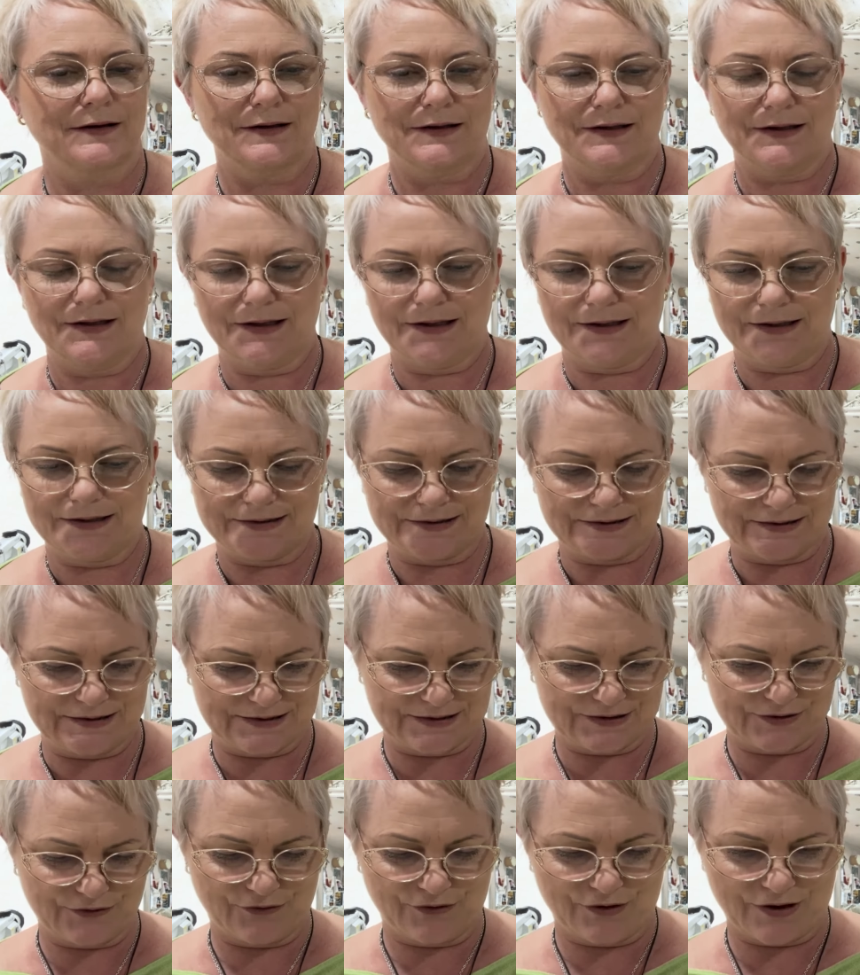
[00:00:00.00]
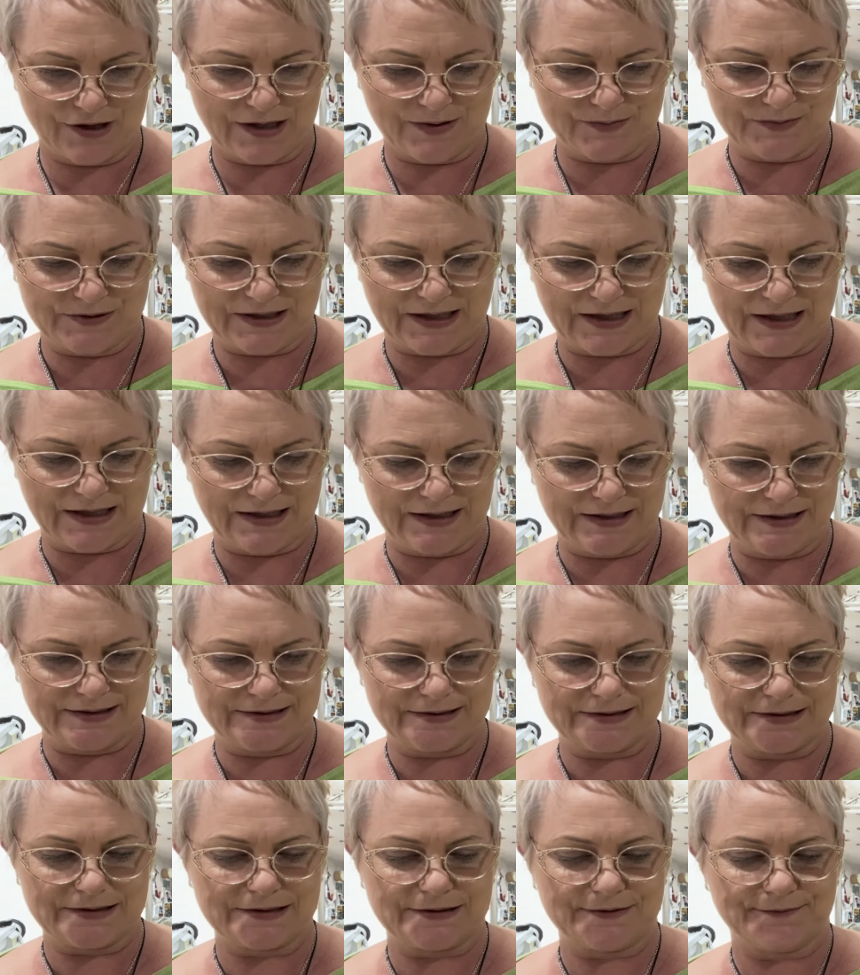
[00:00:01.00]
it is described
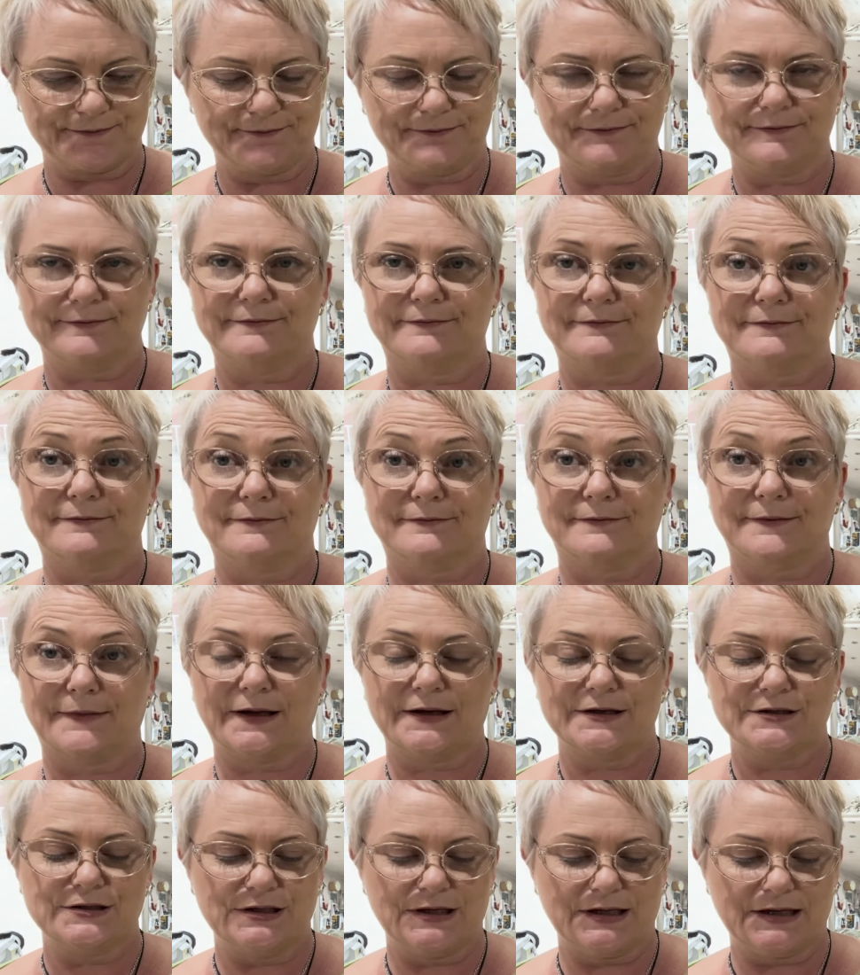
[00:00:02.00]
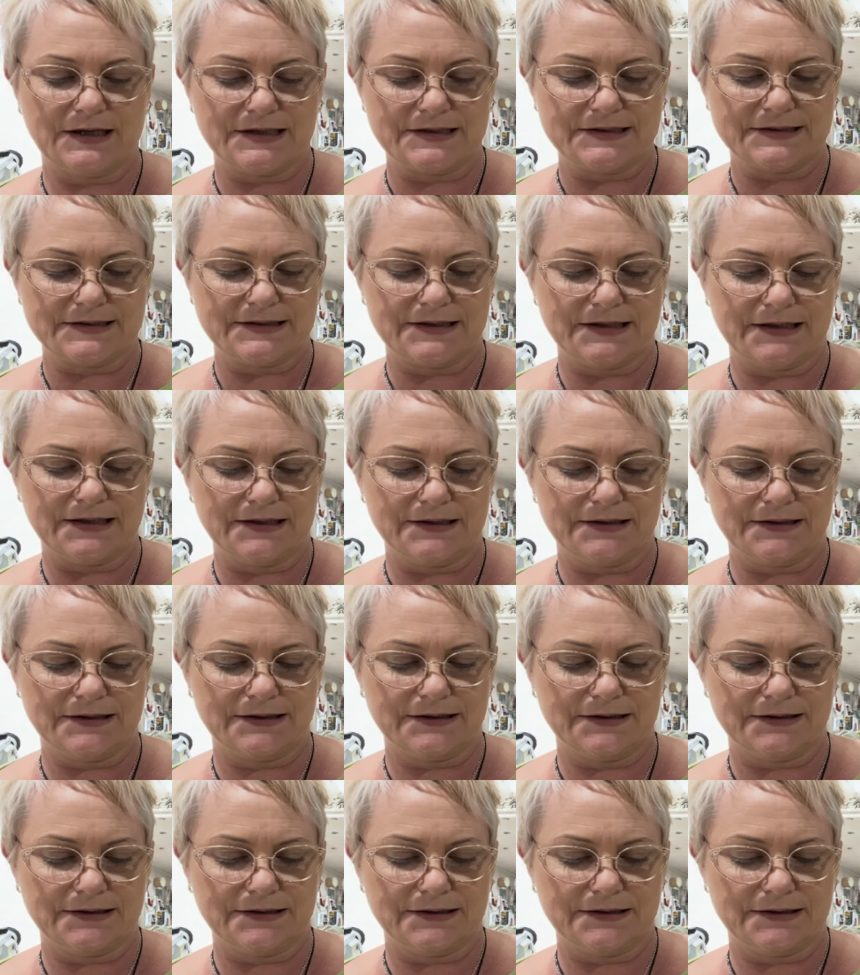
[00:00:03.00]
as, because you can't see it,